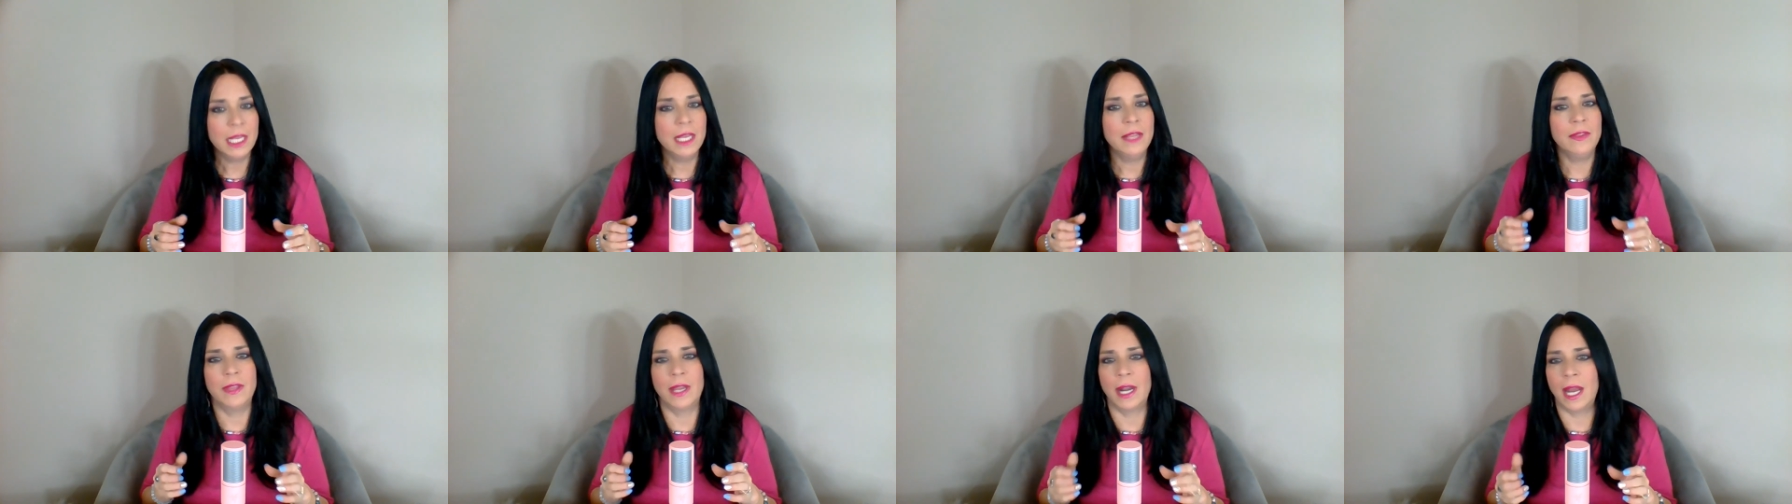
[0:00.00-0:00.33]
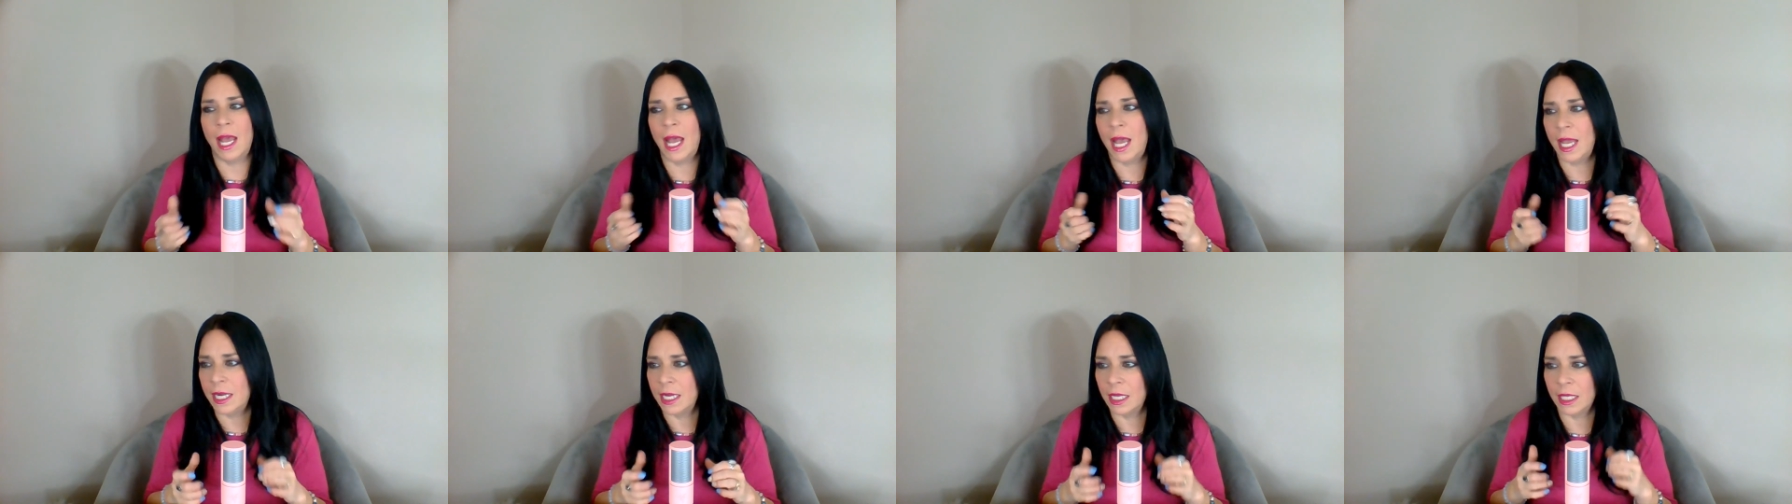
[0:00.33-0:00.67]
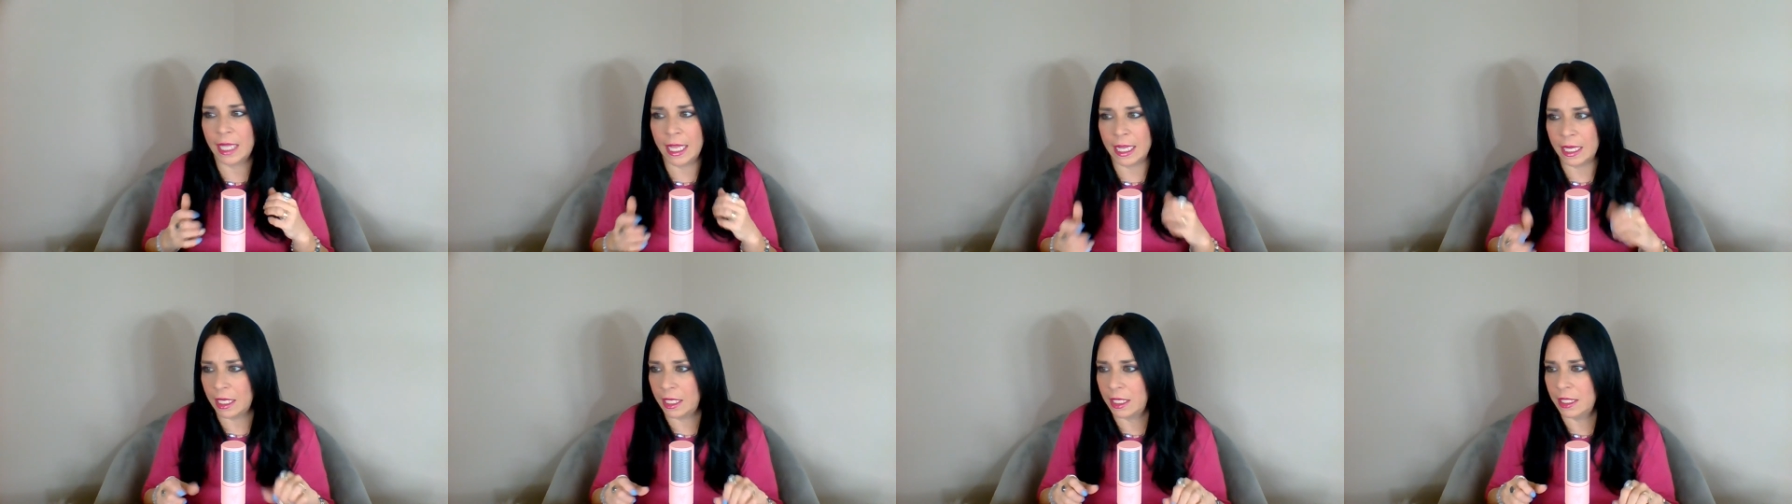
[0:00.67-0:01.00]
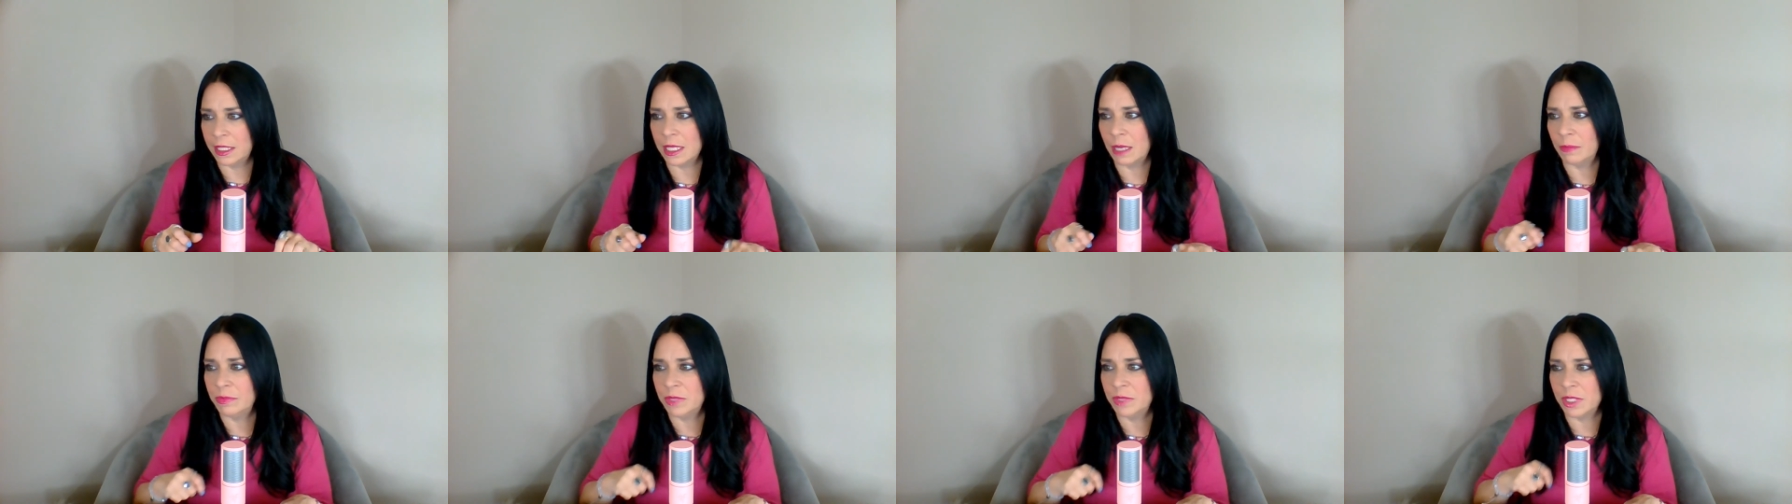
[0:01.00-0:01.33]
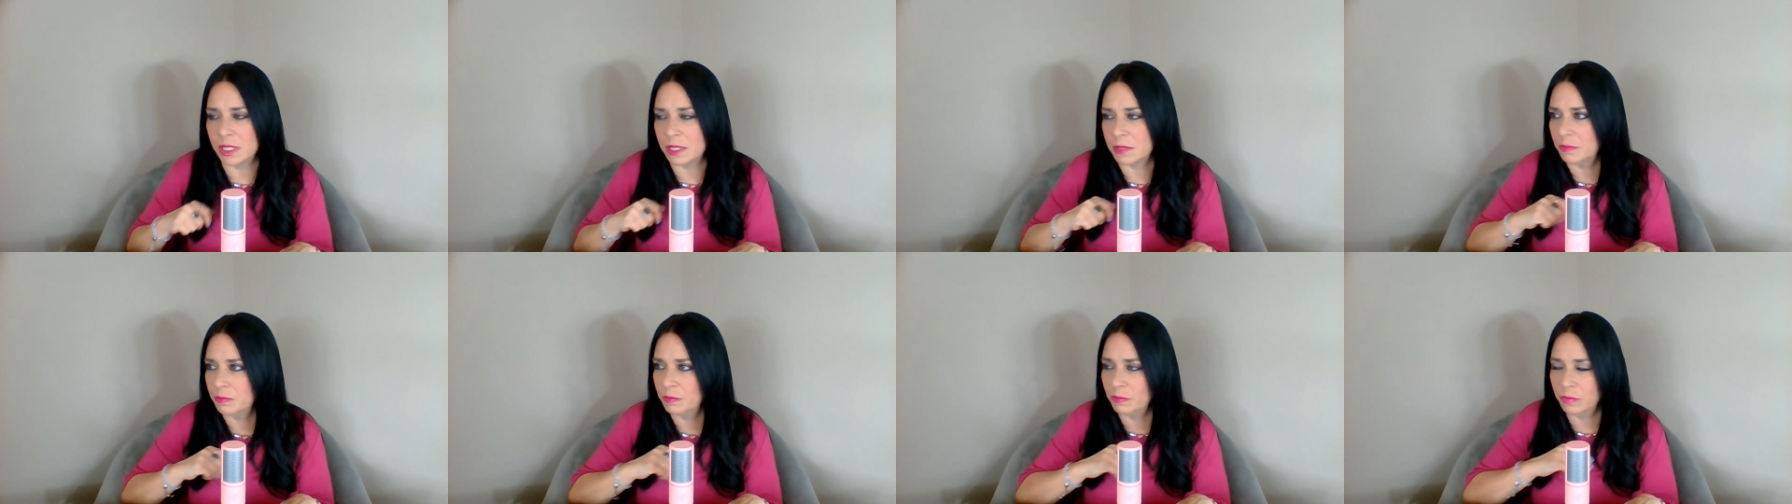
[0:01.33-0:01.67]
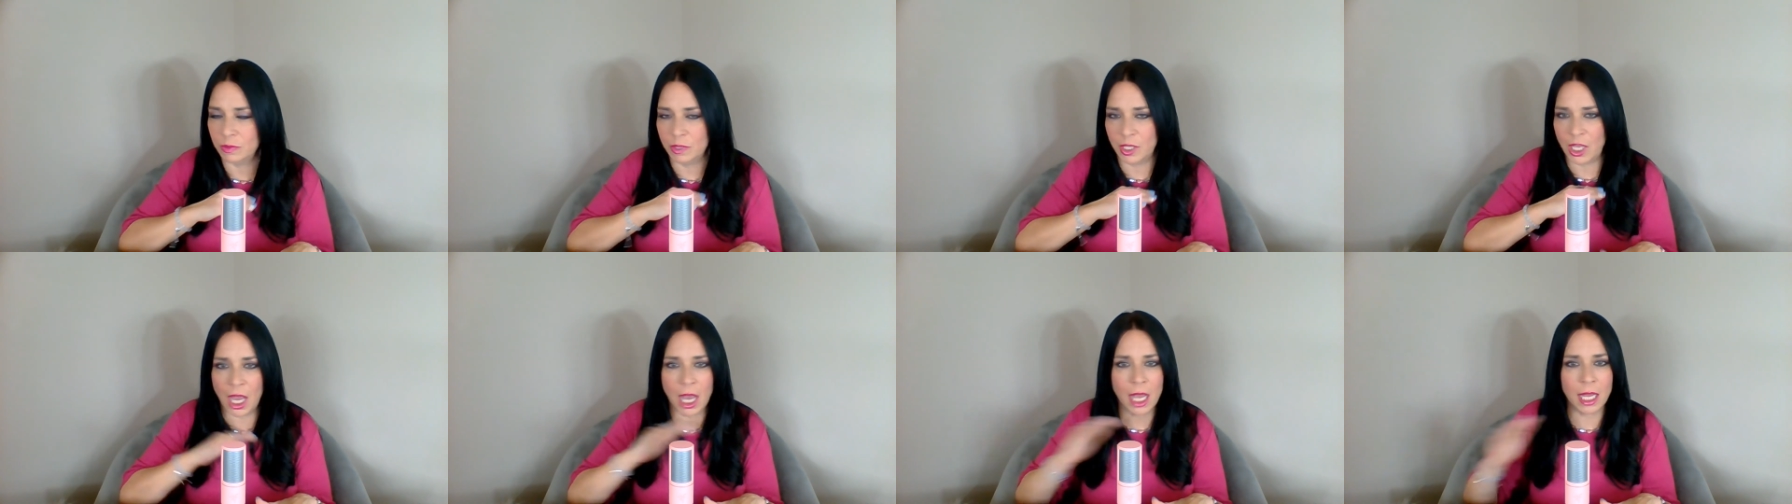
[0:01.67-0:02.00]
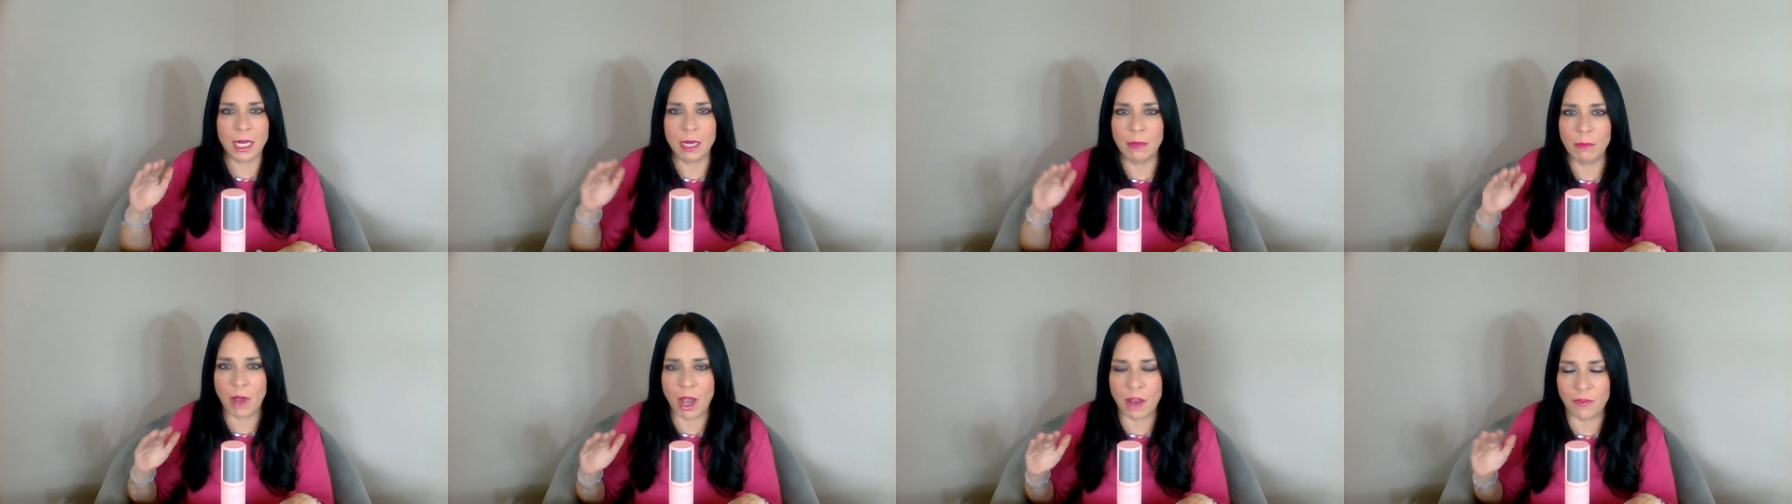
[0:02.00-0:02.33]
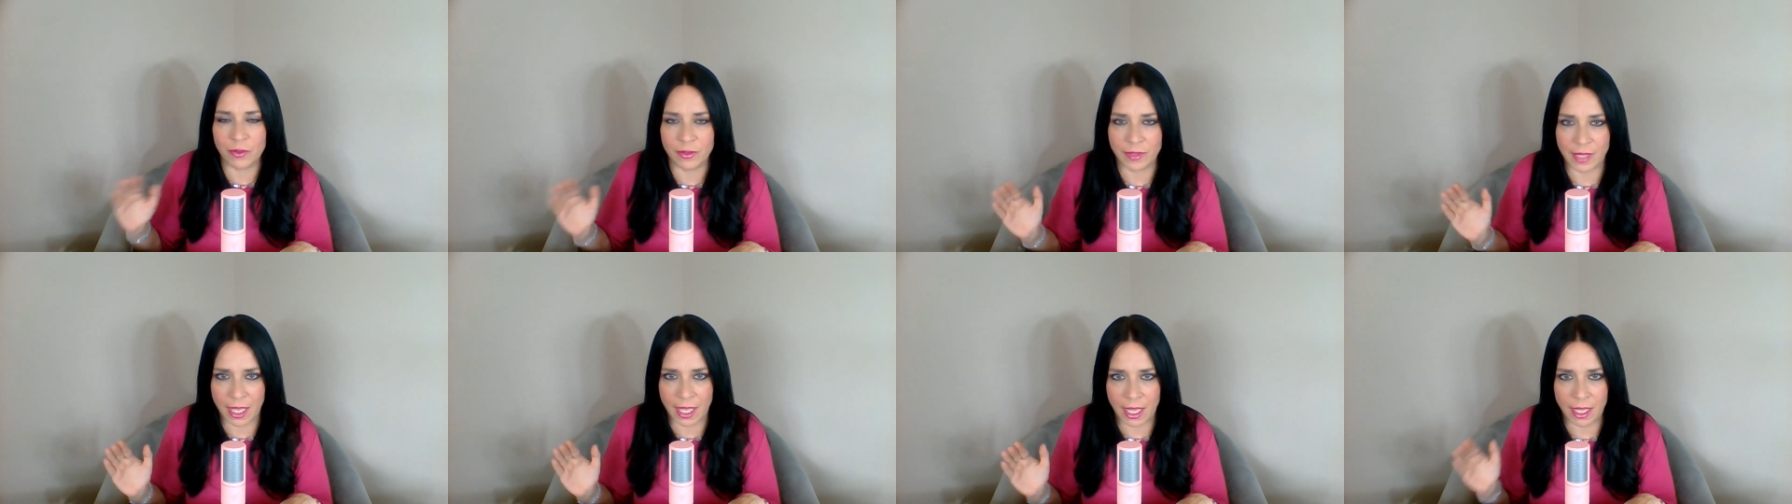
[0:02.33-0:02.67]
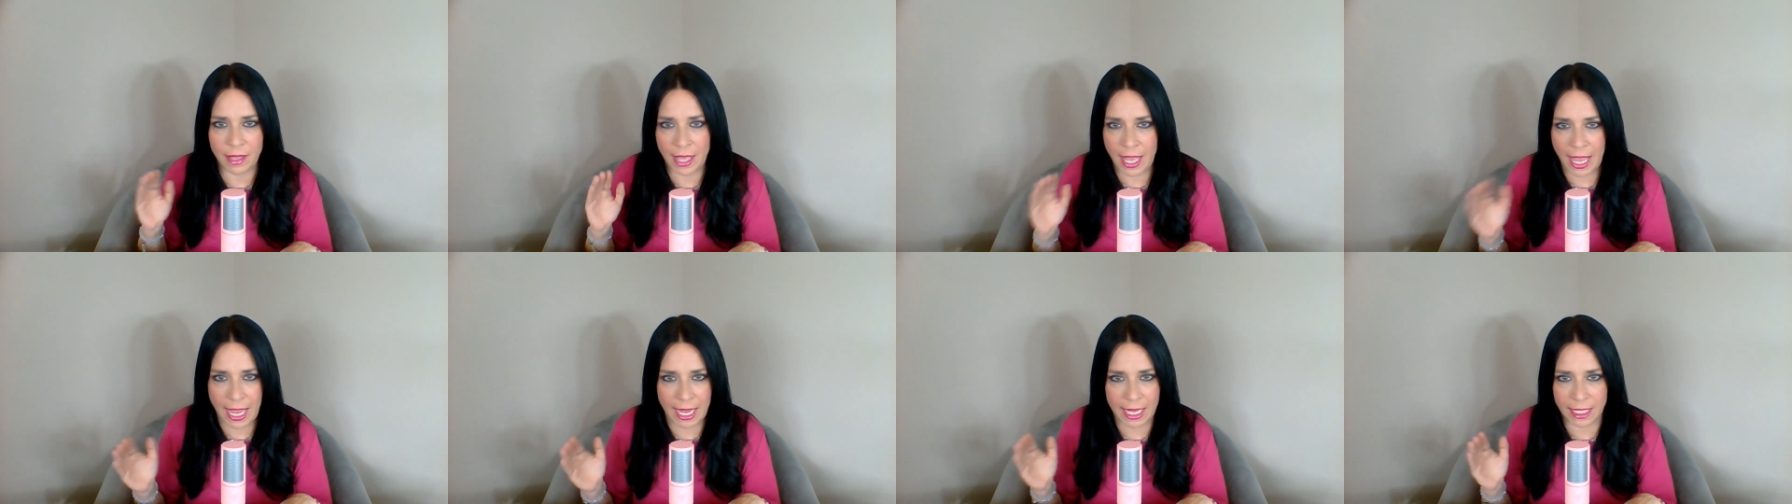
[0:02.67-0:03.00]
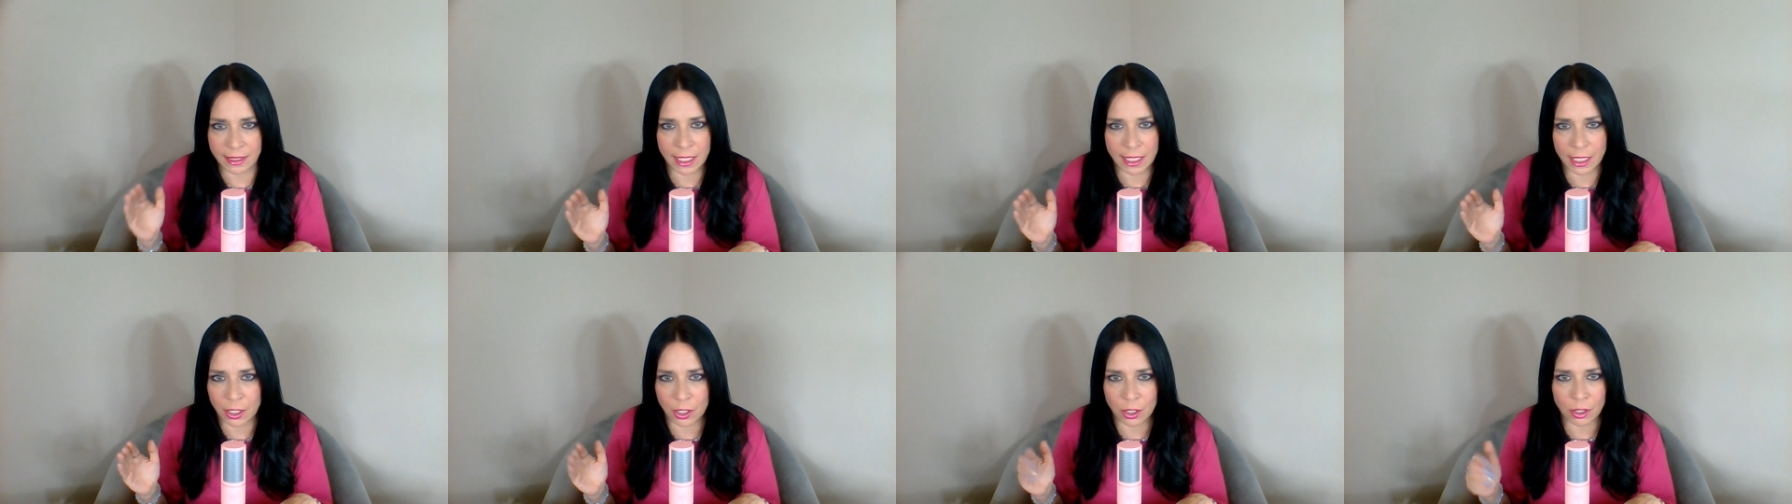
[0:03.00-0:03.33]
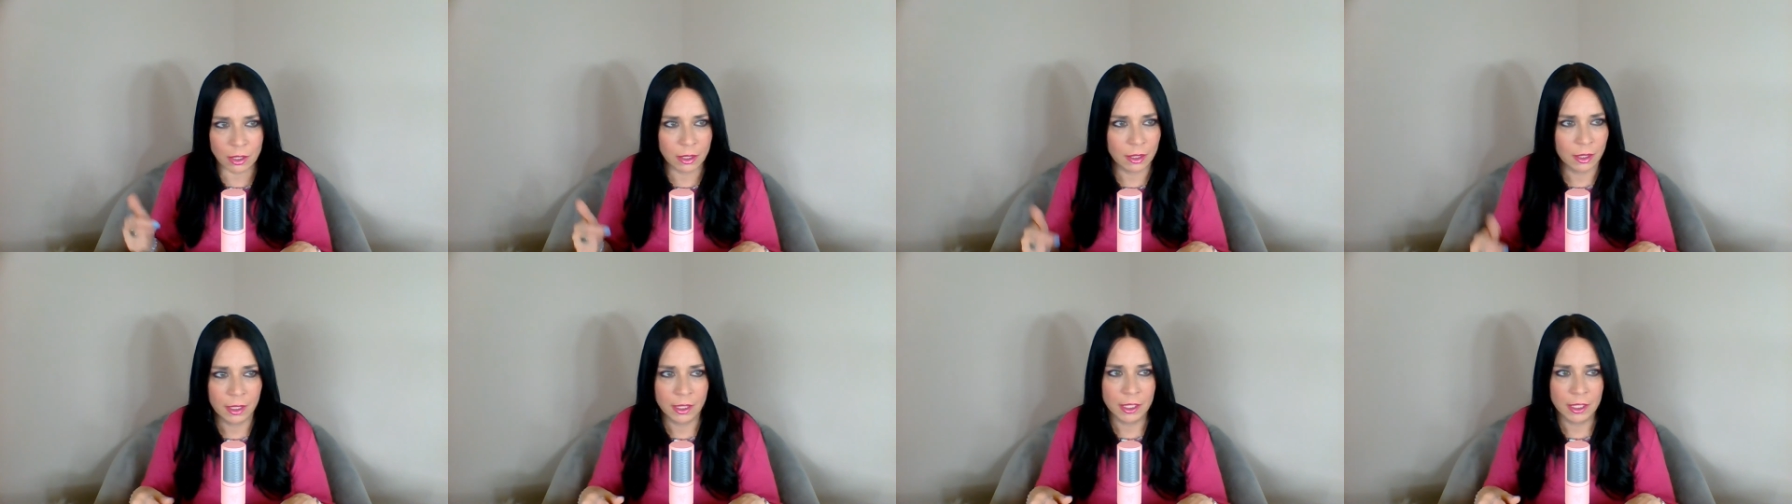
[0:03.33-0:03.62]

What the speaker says: that I had to end up just cutting him off with a hate letter.